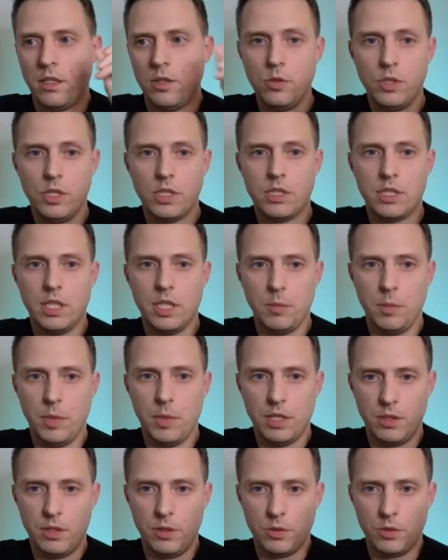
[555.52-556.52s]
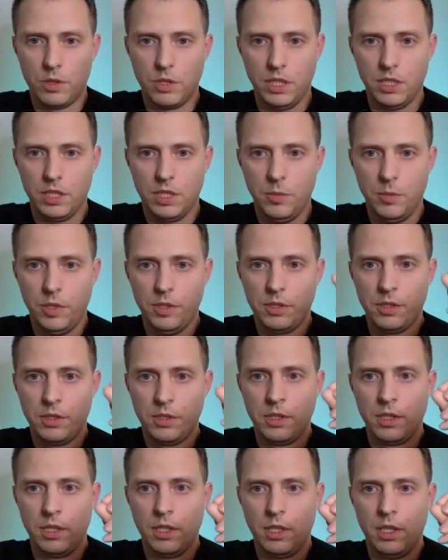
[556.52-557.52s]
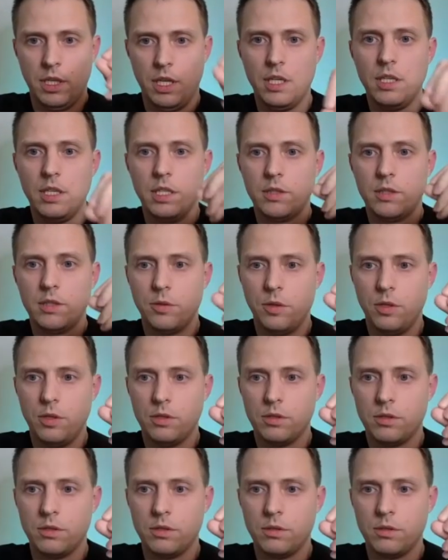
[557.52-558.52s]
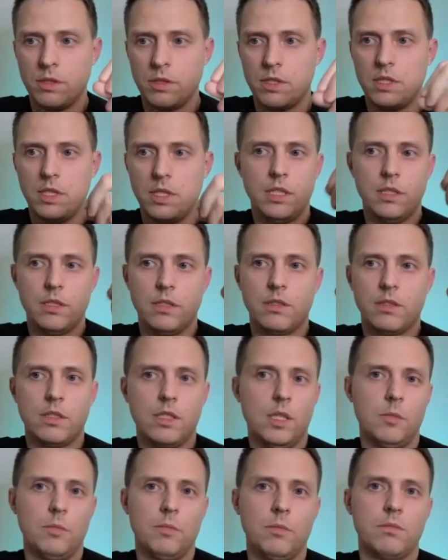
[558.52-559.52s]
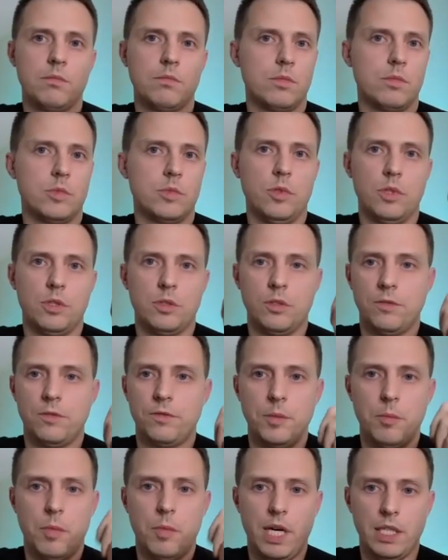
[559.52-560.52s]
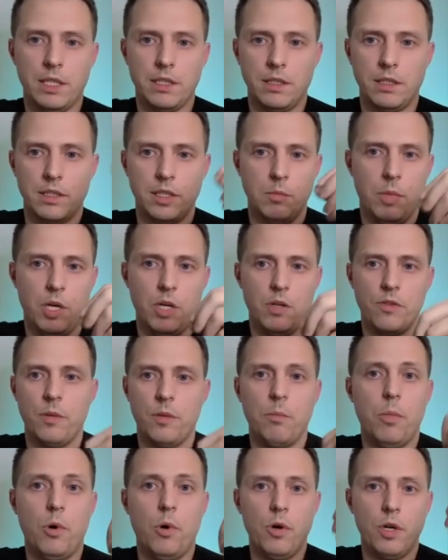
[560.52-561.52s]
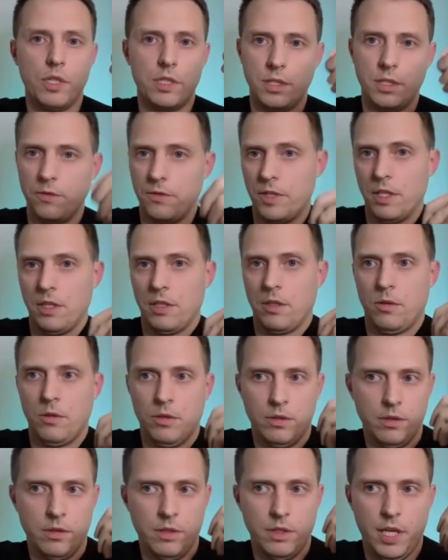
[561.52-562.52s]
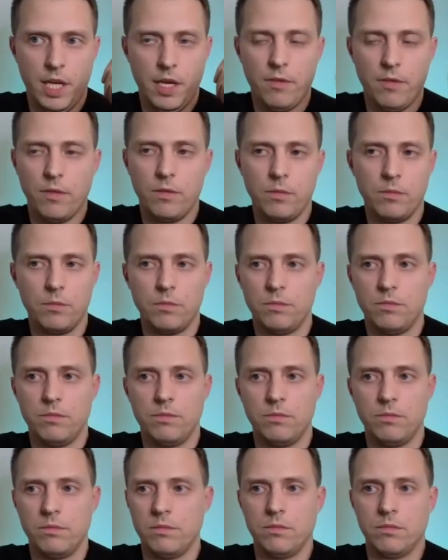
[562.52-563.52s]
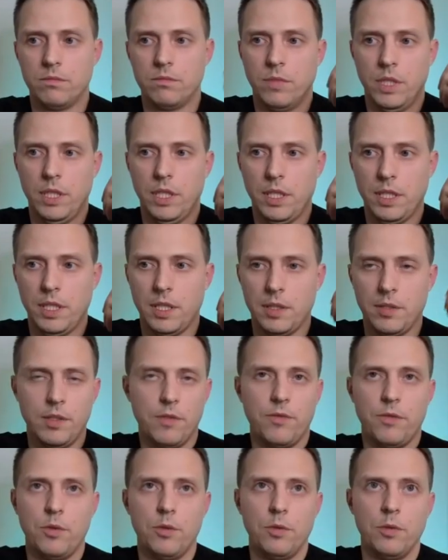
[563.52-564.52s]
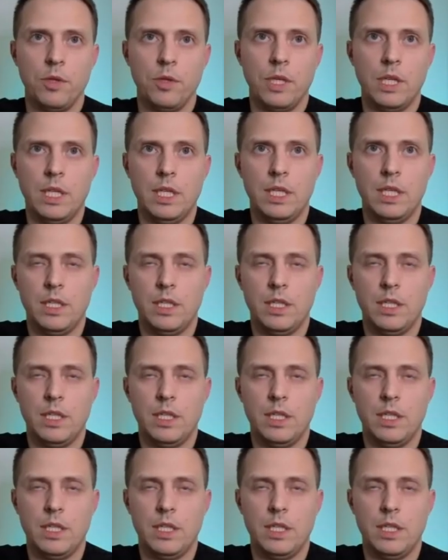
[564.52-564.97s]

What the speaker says: you can segment those customers and later on send some sort of reminders about the points if they have, if you